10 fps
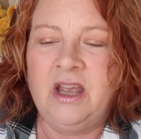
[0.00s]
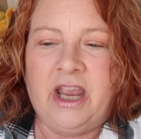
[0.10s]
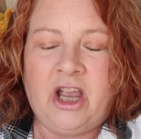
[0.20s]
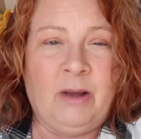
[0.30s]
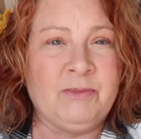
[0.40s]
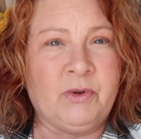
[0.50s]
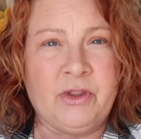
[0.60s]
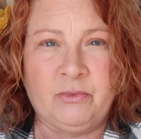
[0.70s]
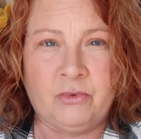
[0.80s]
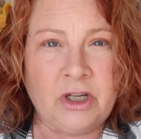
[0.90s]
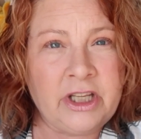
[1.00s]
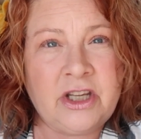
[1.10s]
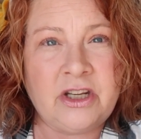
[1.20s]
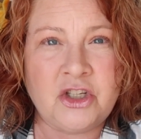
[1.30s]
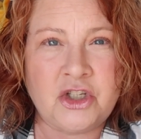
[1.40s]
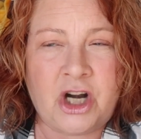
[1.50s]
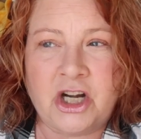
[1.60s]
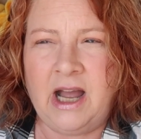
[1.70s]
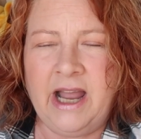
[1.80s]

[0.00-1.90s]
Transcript: It comes with really good instructions.